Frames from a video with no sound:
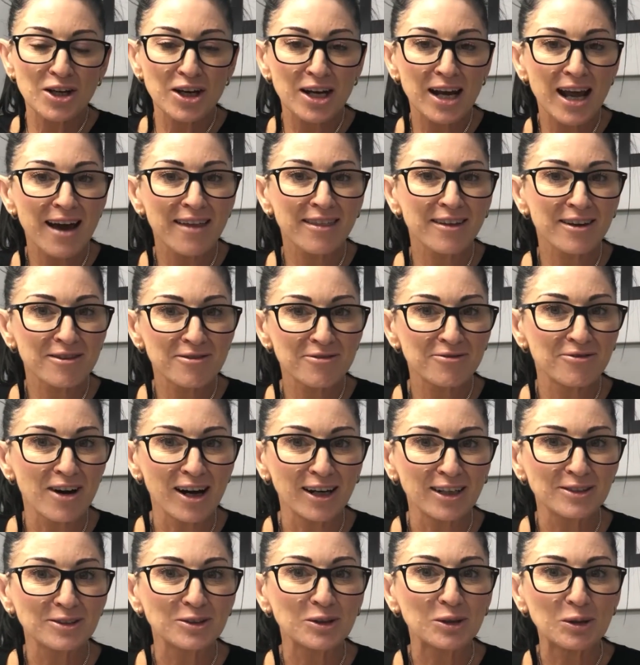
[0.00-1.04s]
now that I've
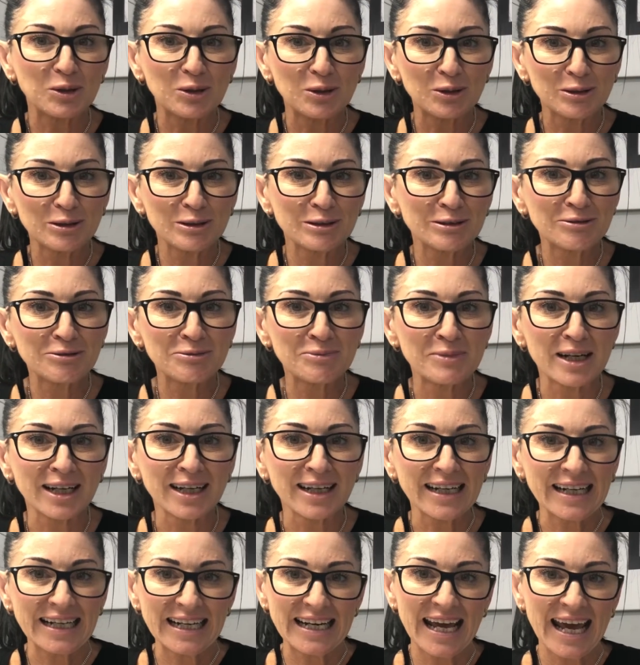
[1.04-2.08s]
filed all of
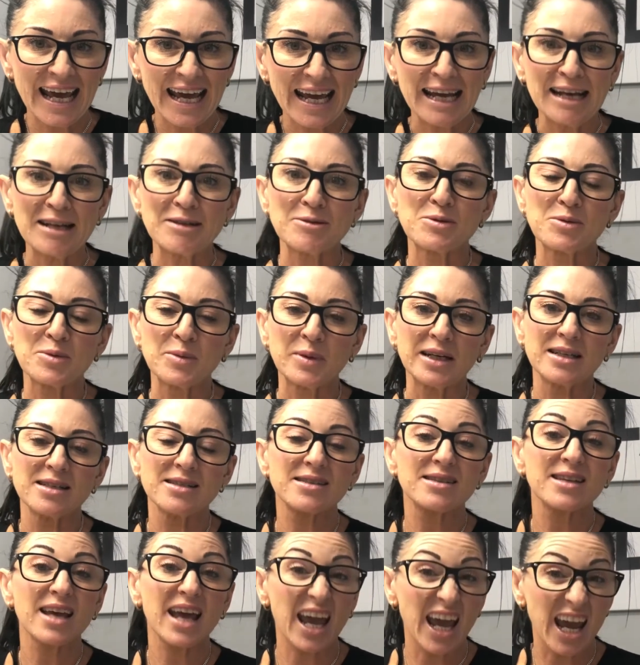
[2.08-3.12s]
my
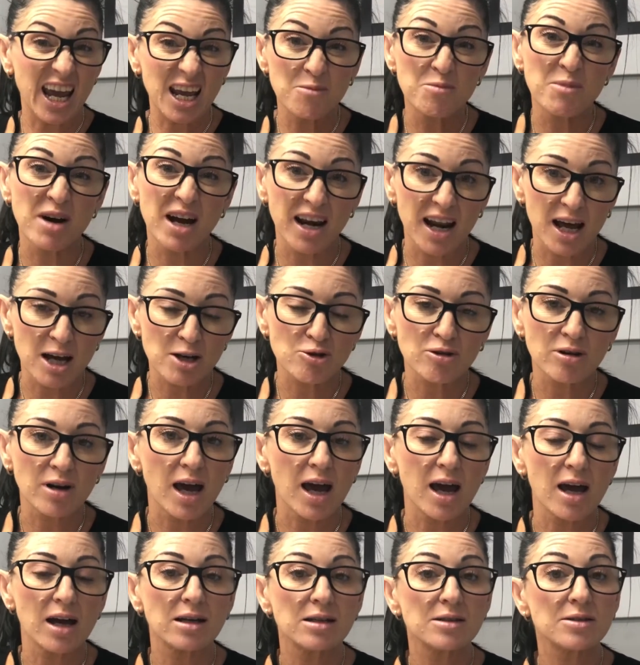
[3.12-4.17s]
enhancements and my natural
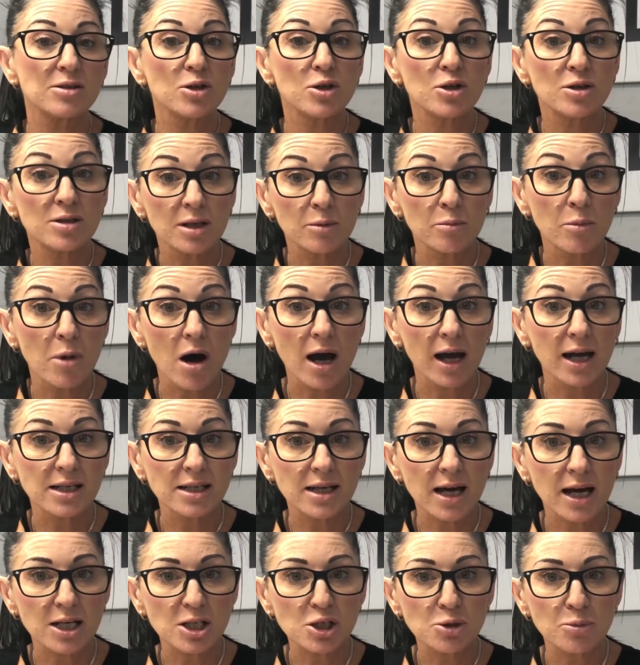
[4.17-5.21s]
nails using my
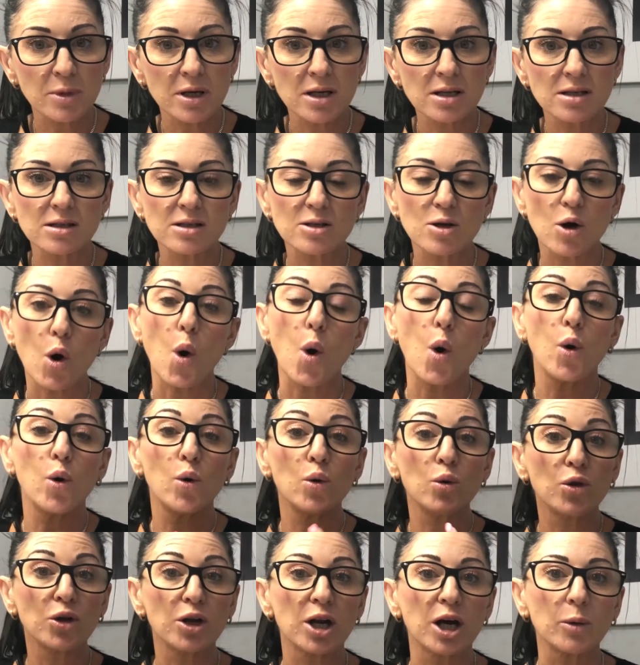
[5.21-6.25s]
attachments,
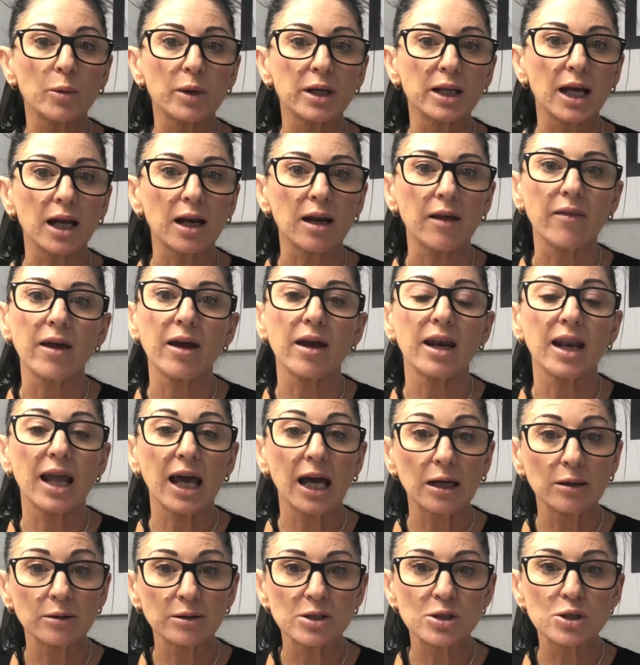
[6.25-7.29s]
all that I would get in there
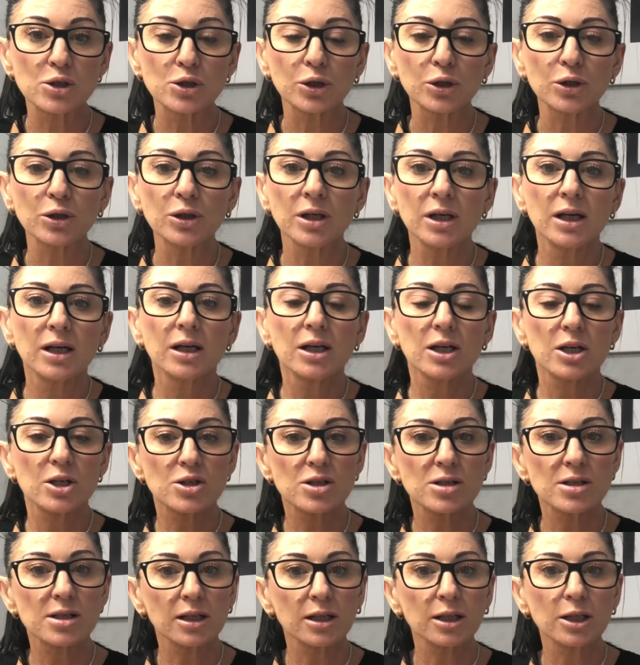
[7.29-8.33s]
now and do is
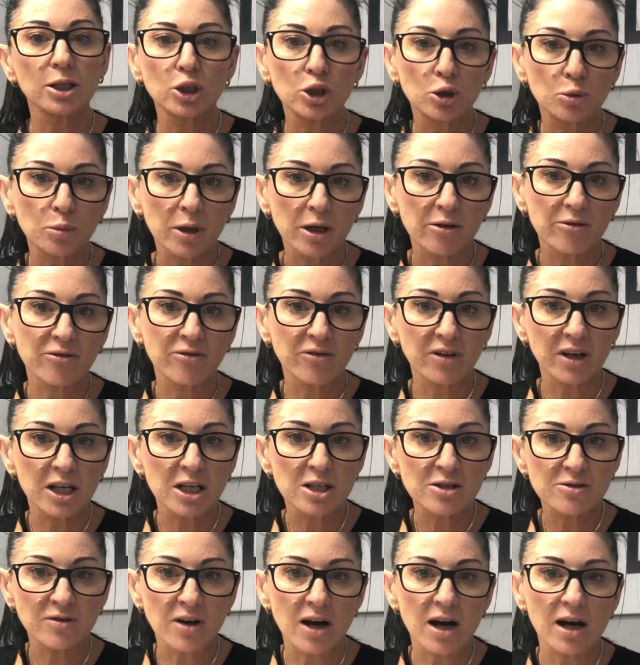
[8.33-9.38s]
just a little bit of
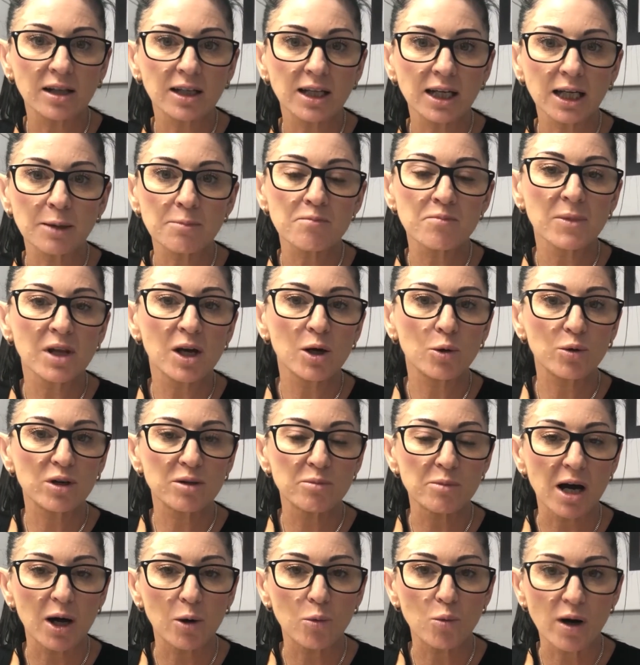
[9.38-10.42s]
finish filing
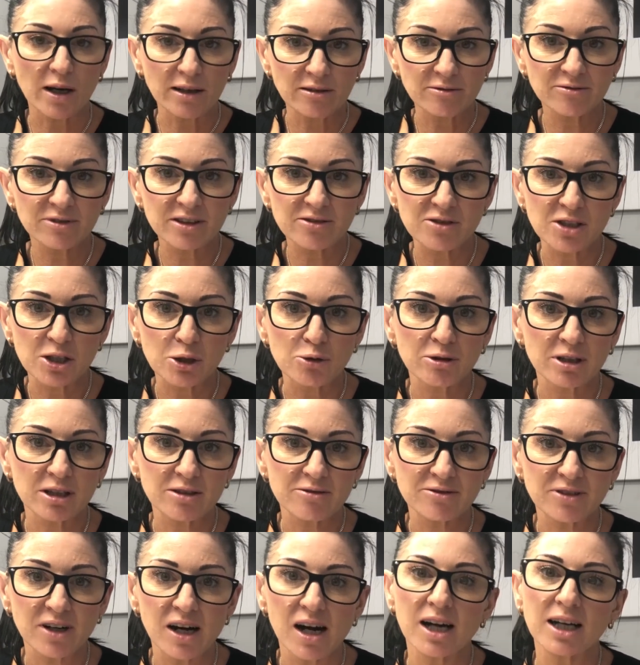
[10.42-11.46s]
with my 150
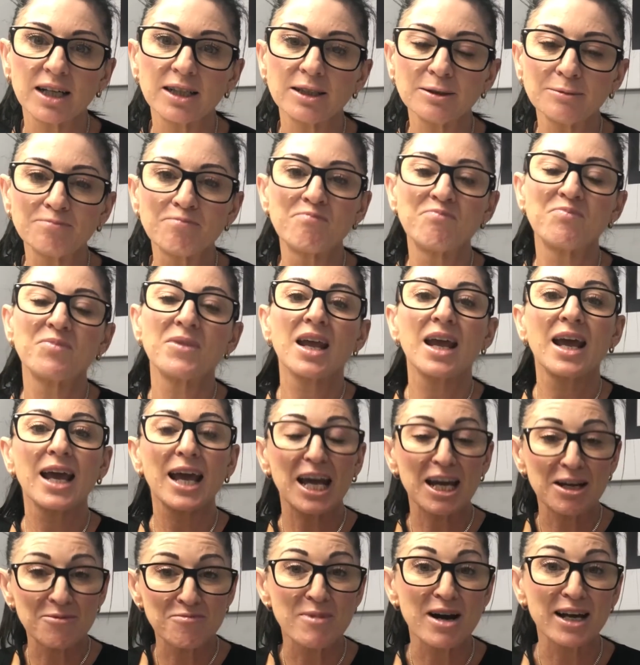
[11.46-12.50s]
grit file,
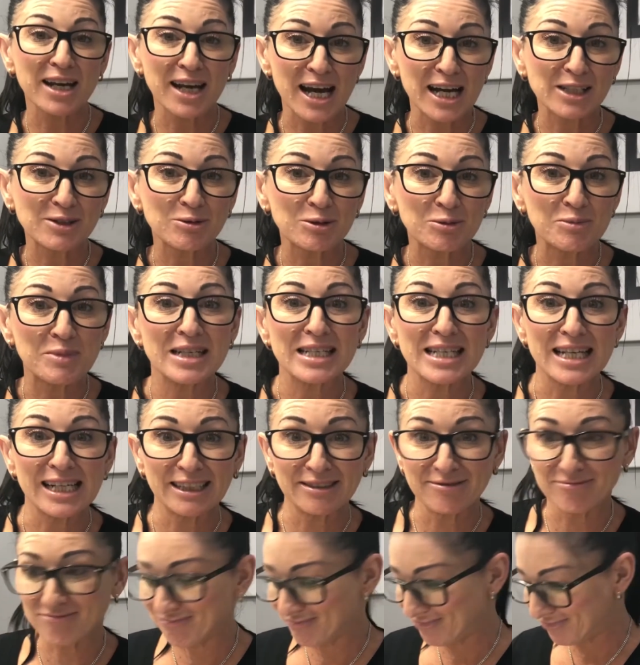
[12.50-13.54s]
and my nails will be
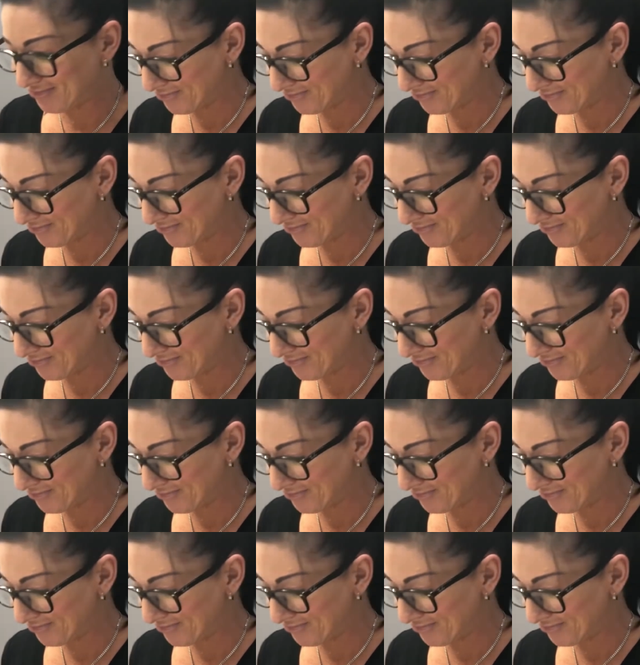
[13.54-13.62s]
done.